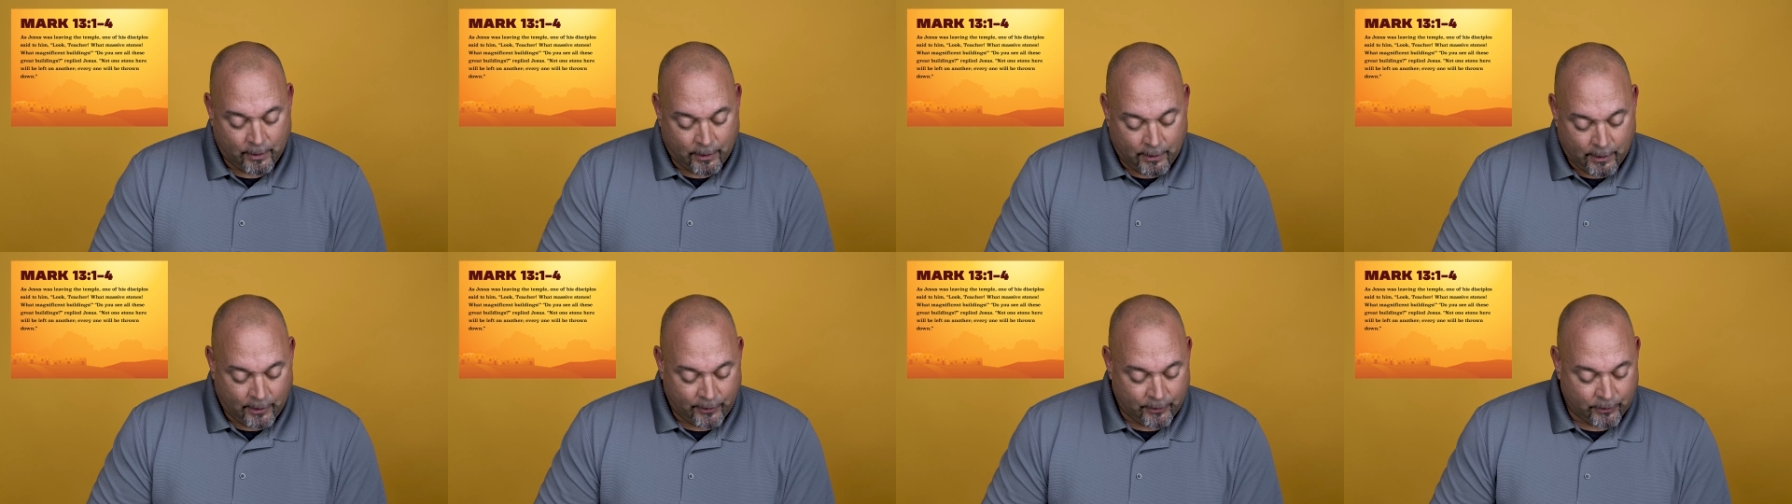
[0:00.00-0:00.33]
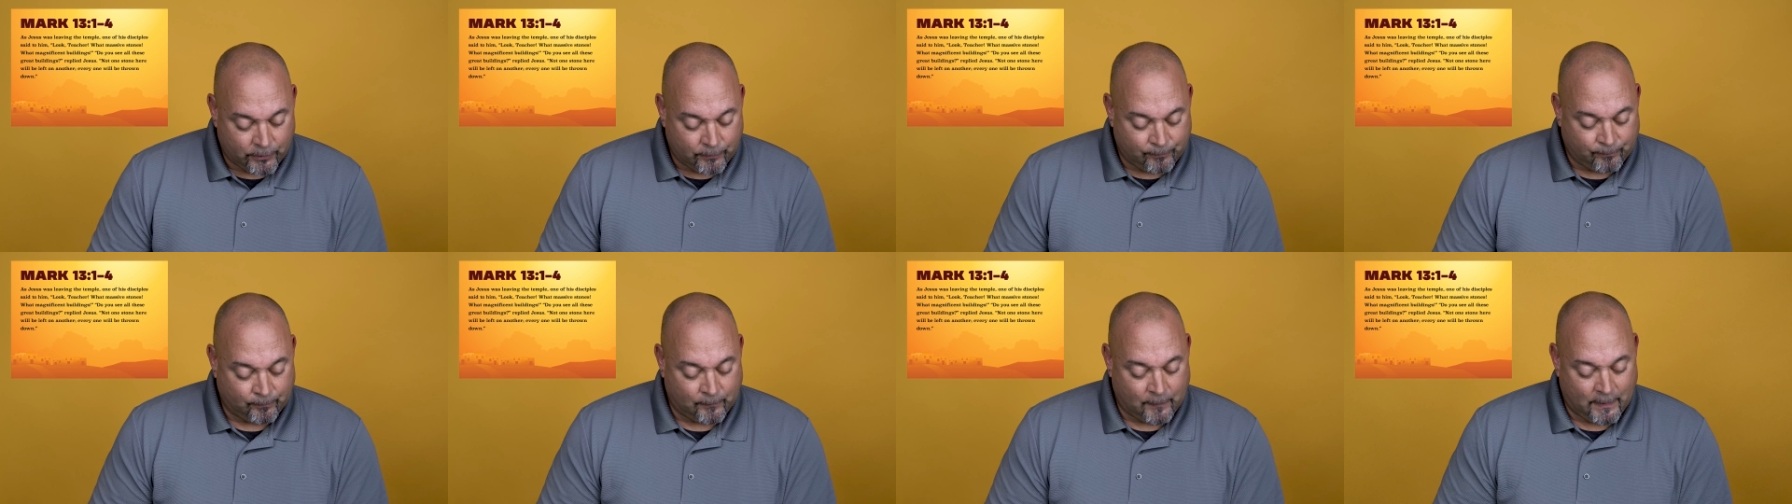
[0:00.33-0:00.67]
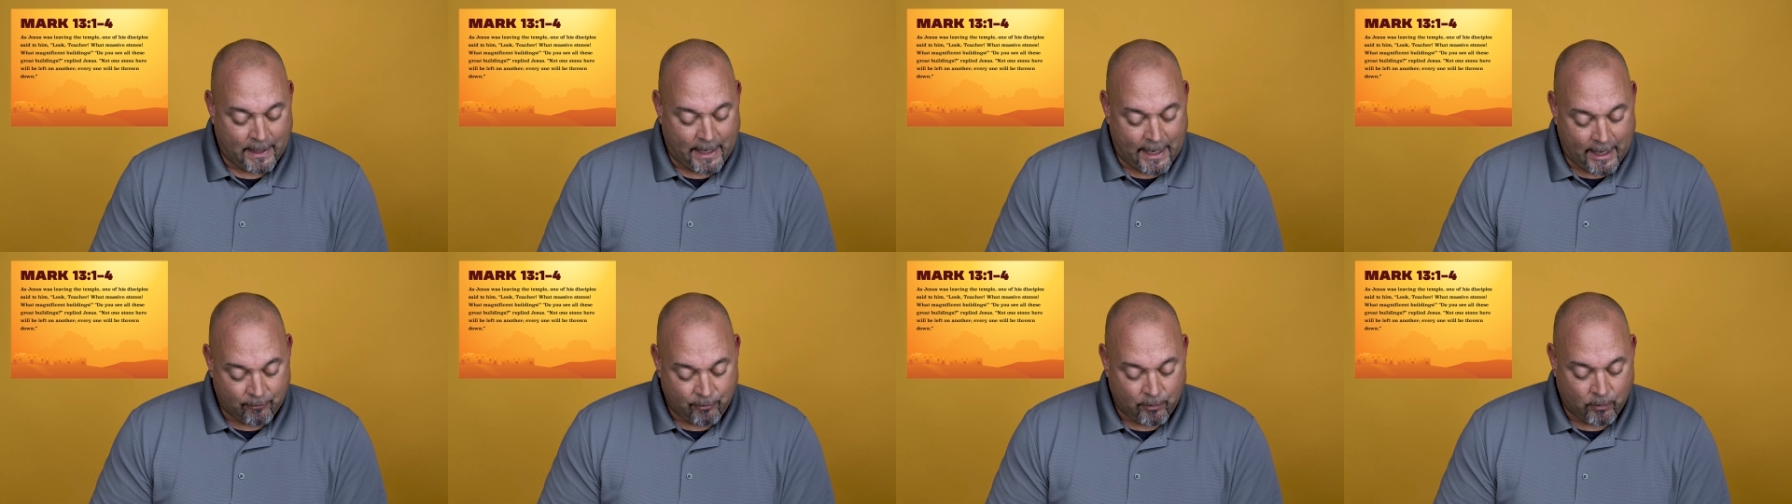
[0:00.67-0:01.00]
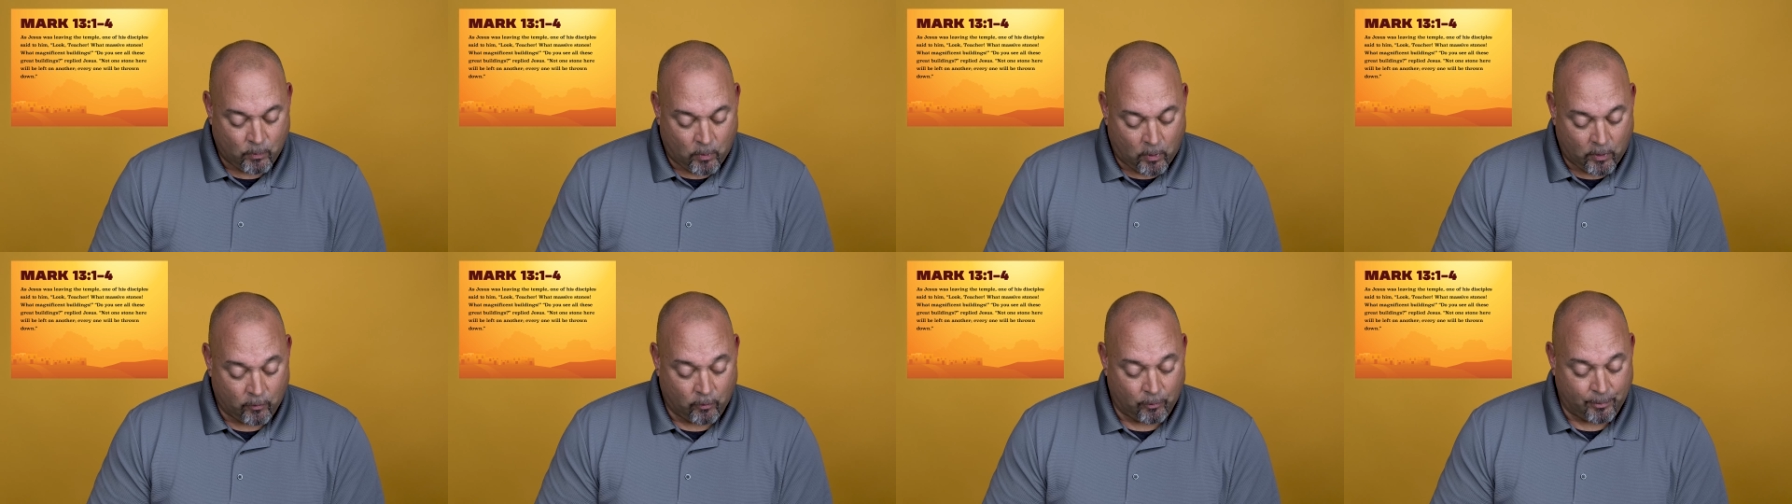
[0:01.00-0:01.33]
another, every
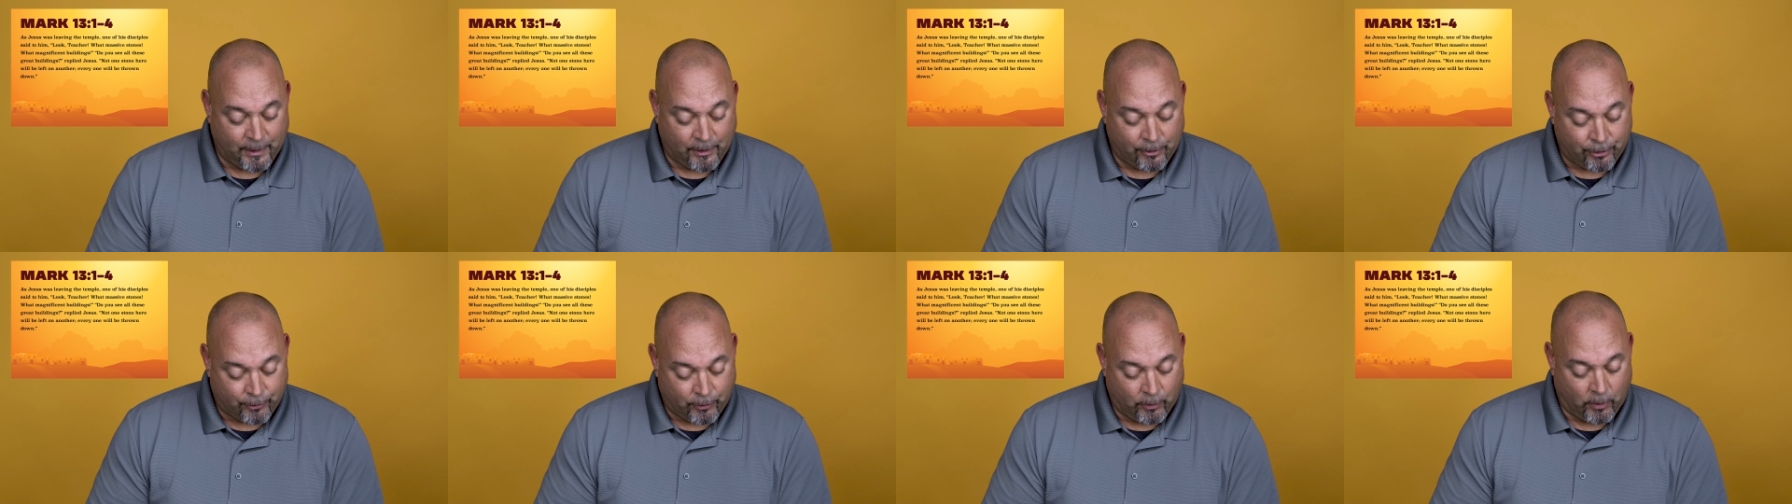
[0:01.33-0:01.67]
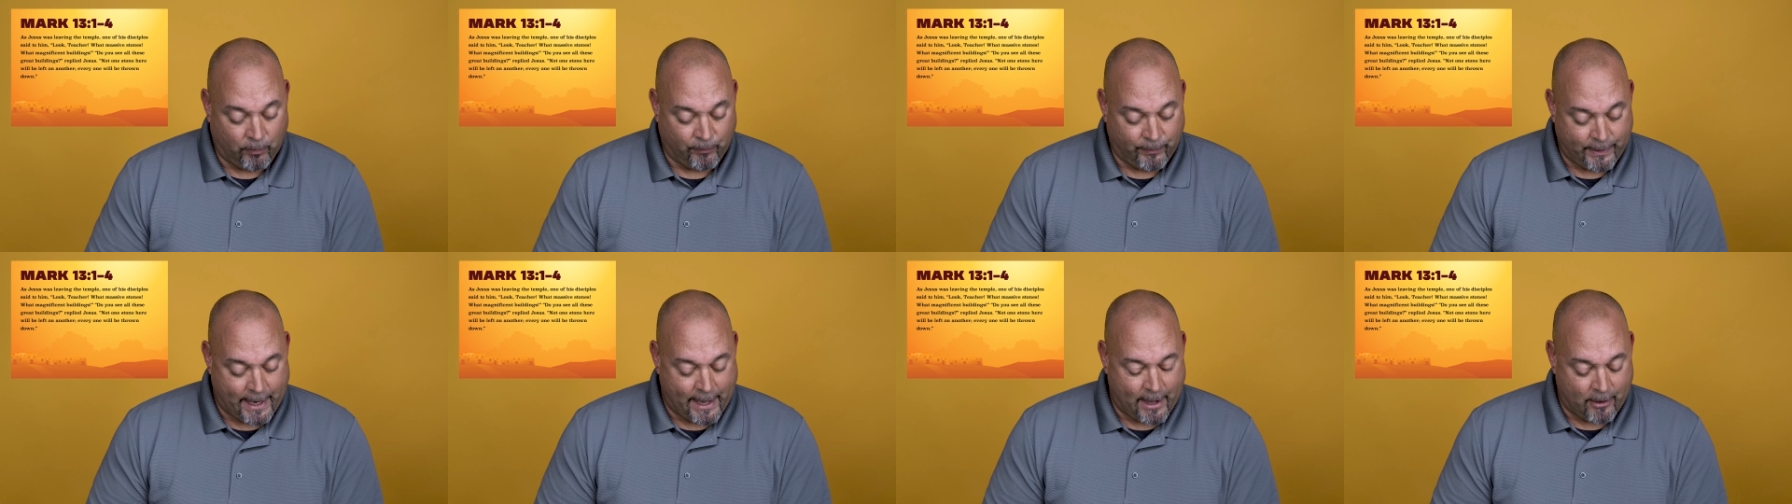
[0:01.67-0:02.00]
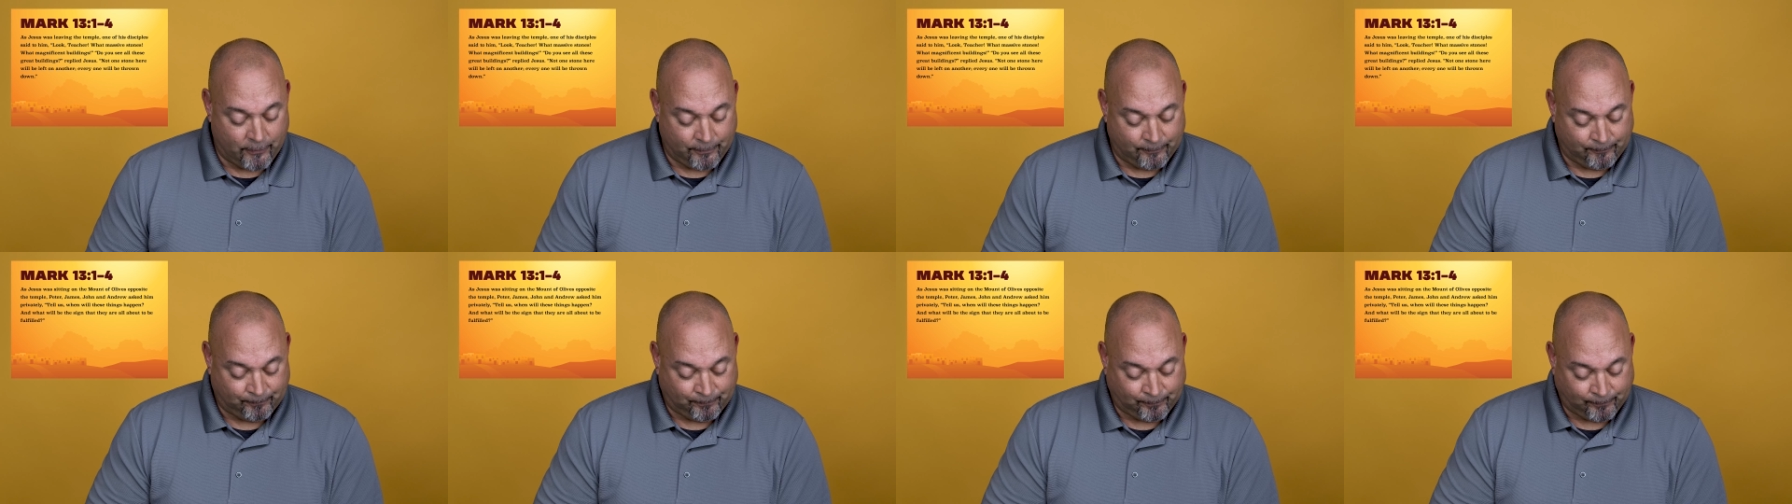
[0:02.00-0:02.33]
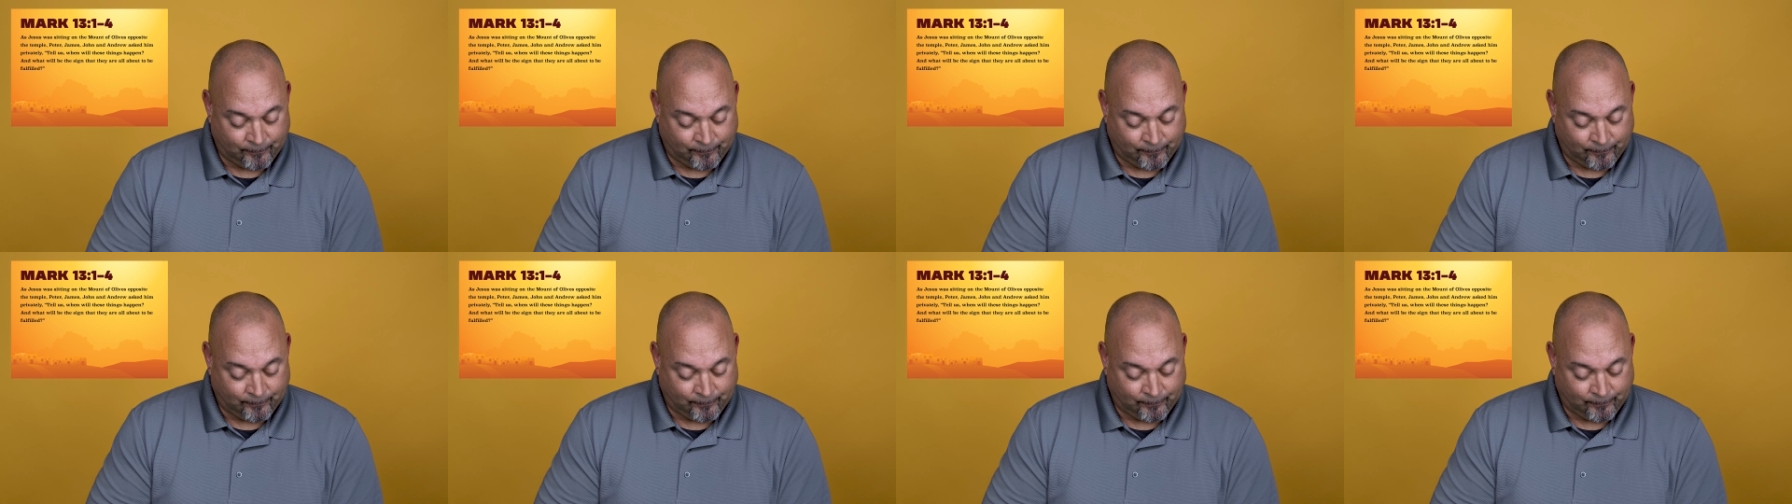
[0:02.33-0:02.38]
one will be thrown down.